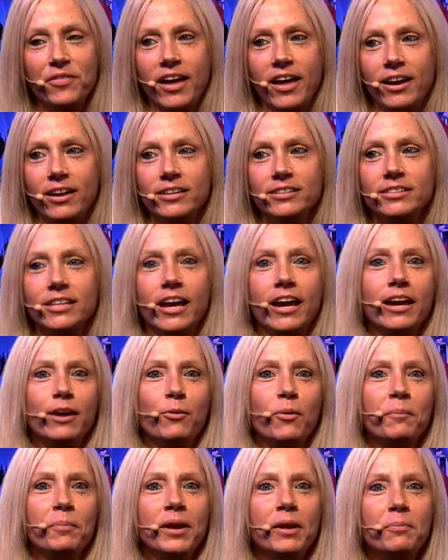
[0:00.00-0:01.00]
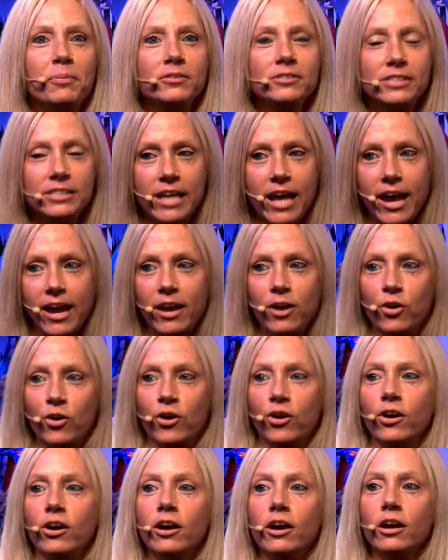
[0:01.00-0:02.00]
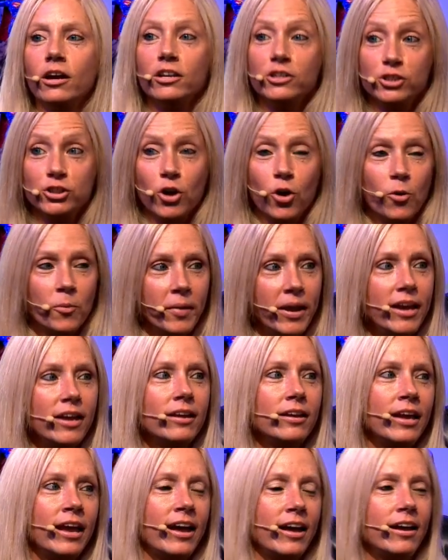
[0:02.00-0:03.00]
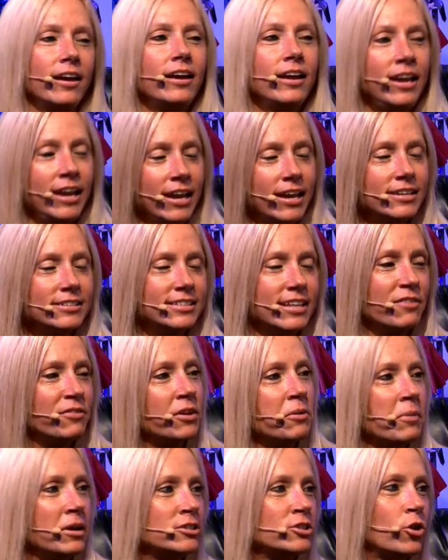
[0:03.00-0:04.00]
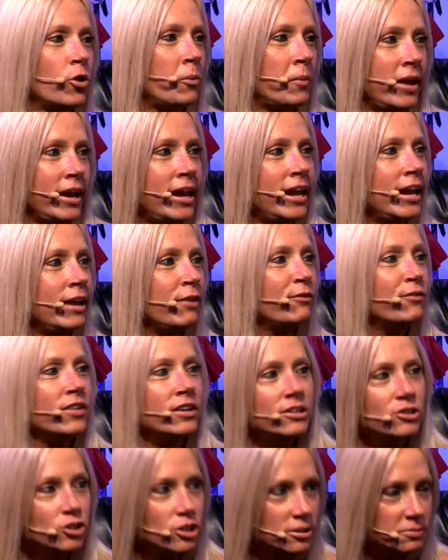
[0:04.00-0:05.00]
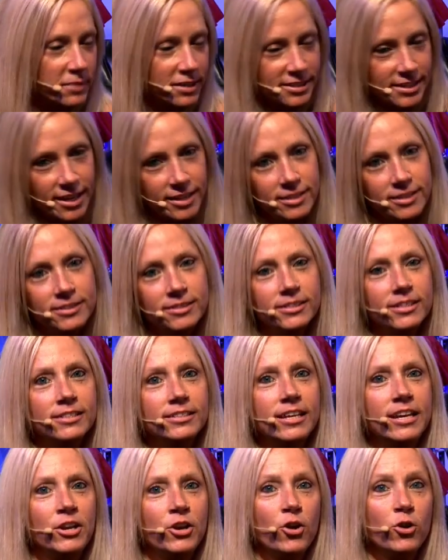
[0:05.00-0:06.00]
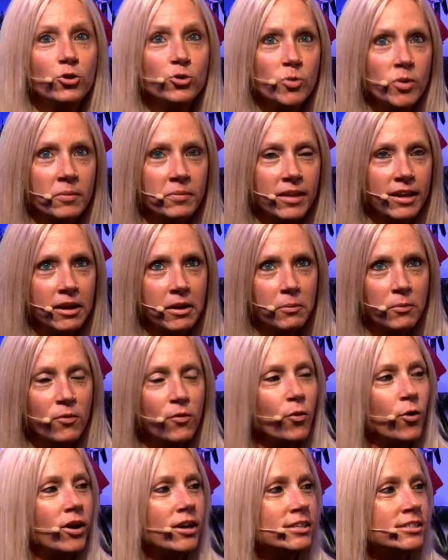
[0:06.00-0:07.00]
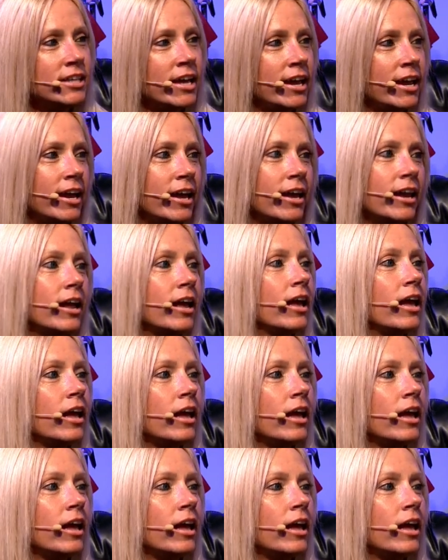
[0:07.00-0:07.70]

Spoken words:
That is like when people say you're soulmate, yeah, he is definitely my soulmate. He finishes my sentences. He knows what I'm thinking before I say it.